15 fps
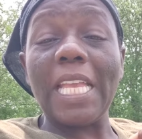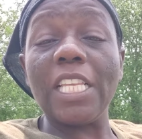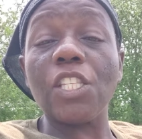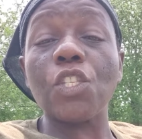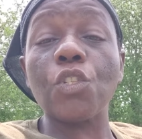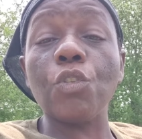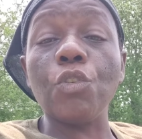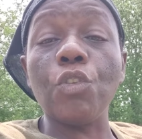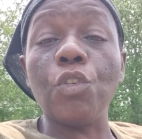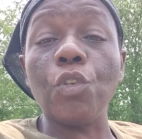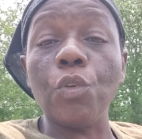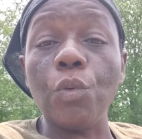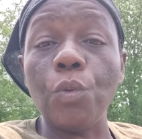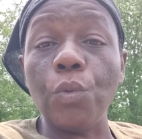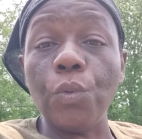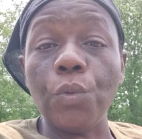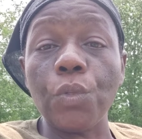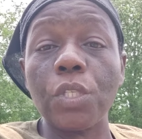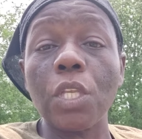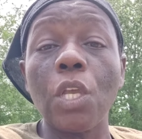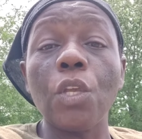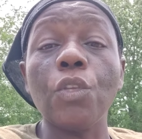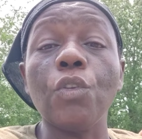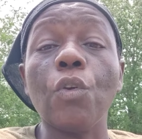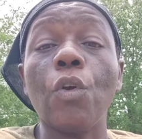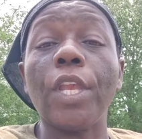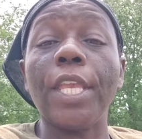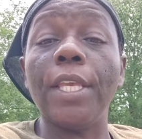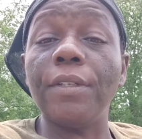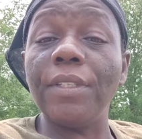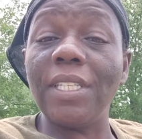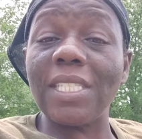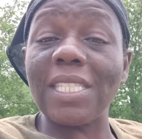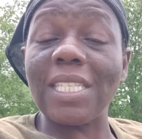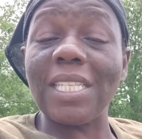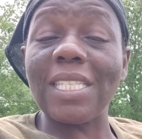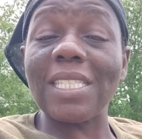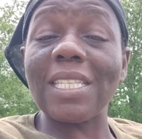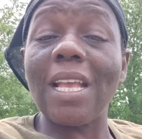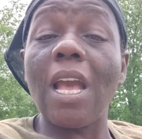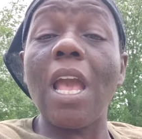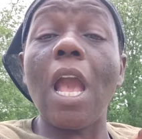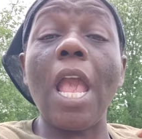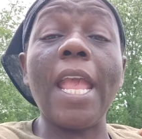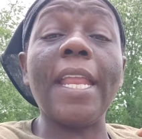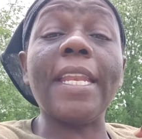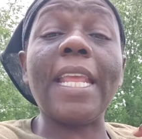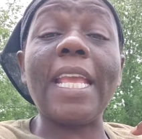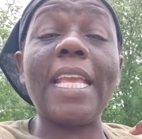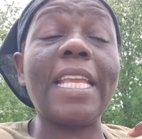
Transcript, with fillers: Is to use your illnesses and,